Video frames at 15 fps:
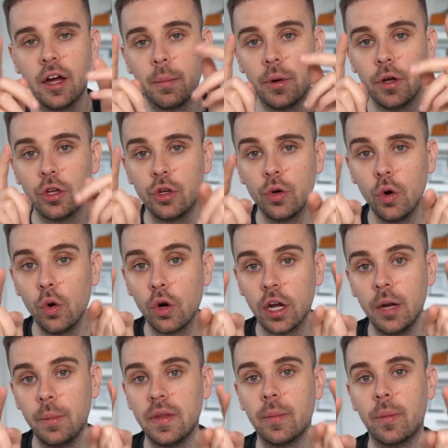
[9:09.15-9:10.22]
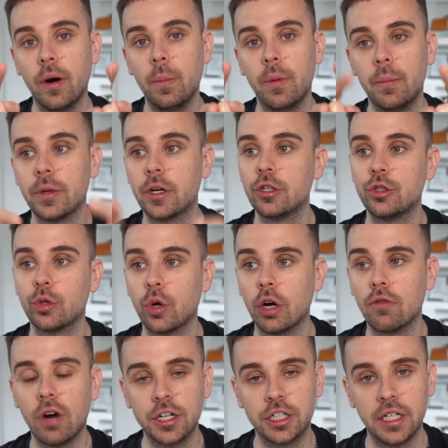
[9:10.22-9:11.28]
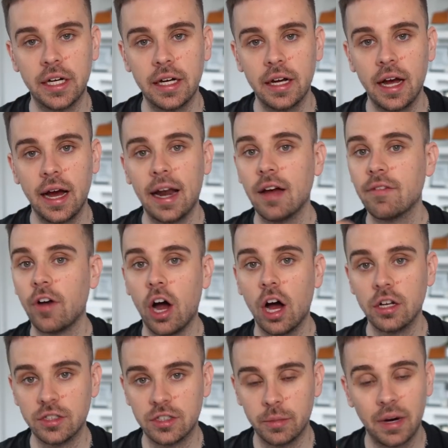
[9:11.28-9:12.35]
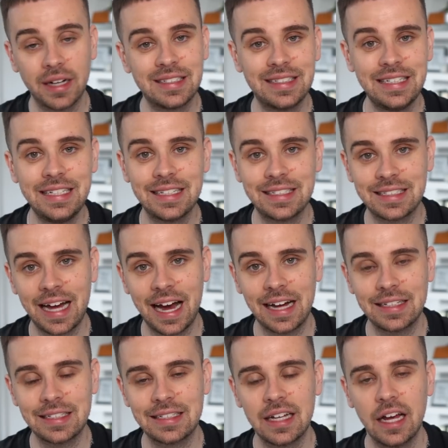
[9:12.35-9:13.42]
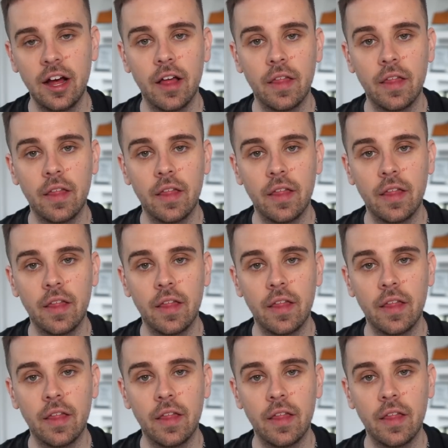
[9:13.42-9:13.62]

But you're going to be the problem because you're going to rush it. And I've asked them, I see the stats.